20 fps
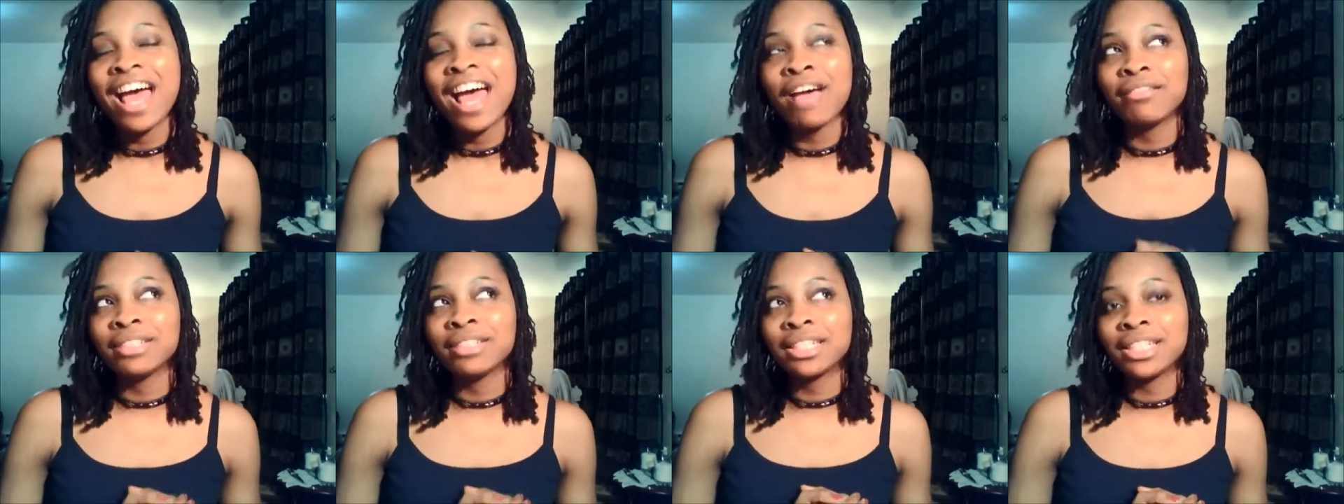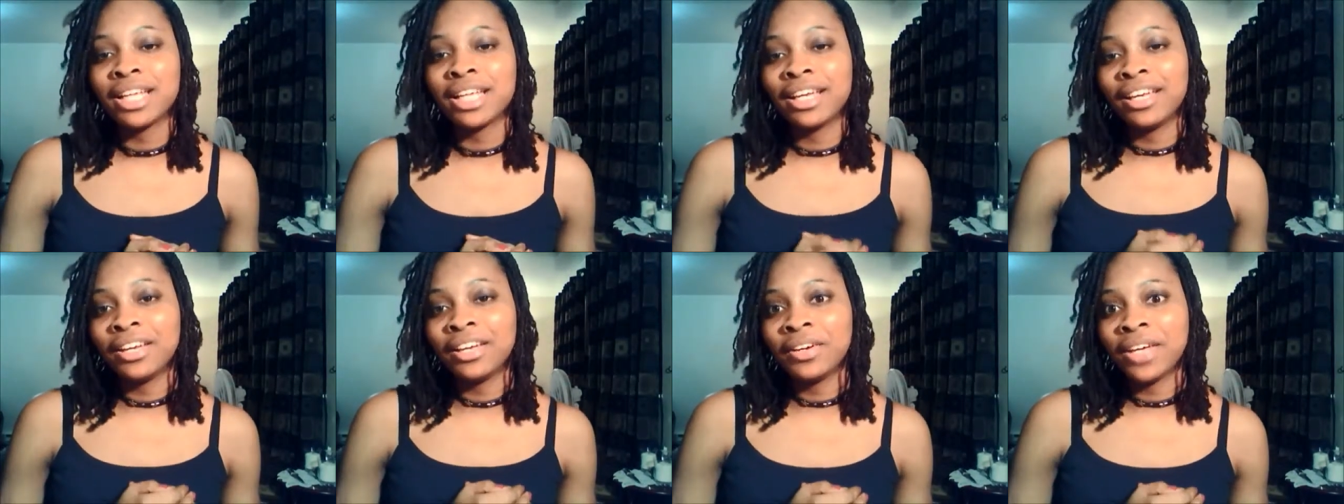I'm just
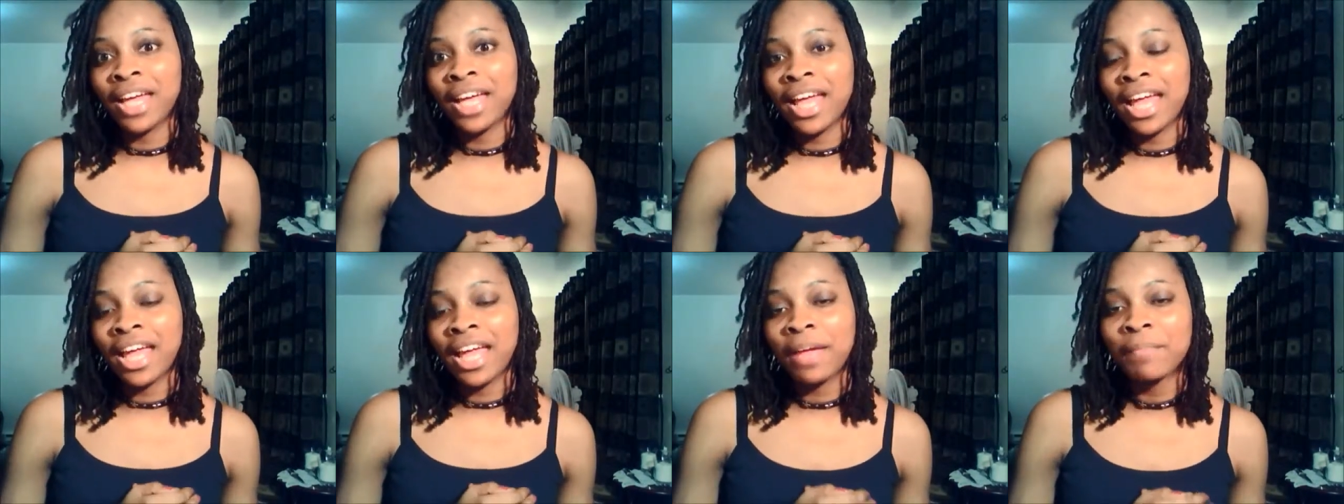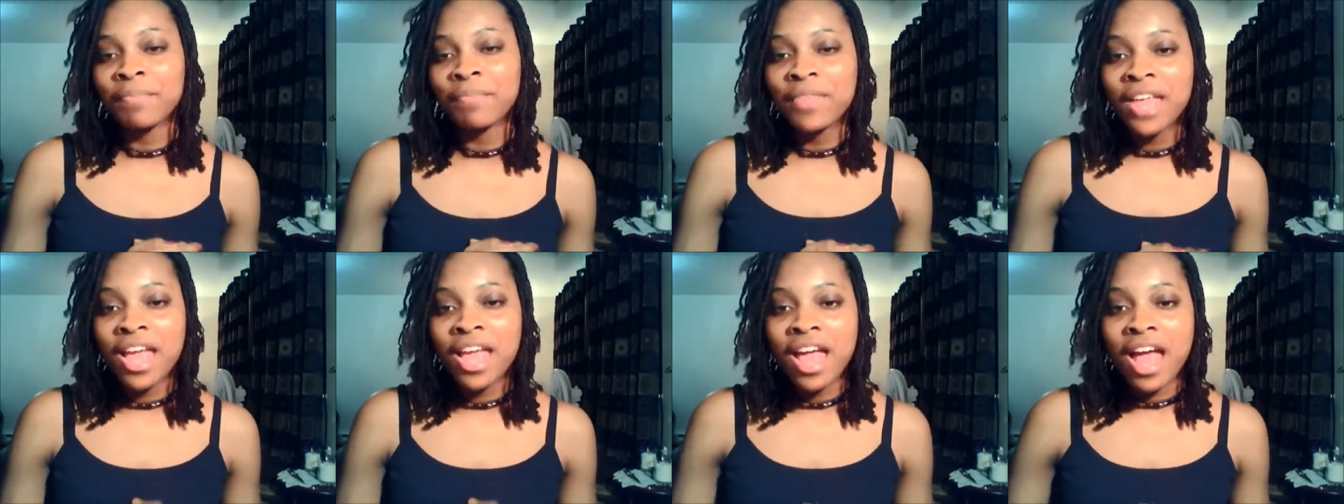like, okay.
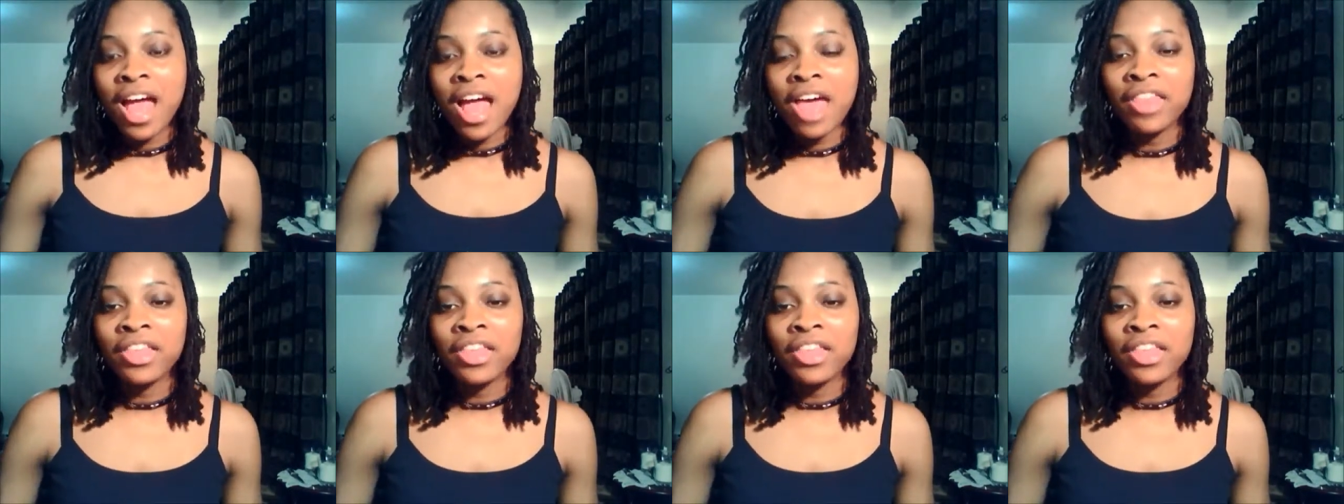And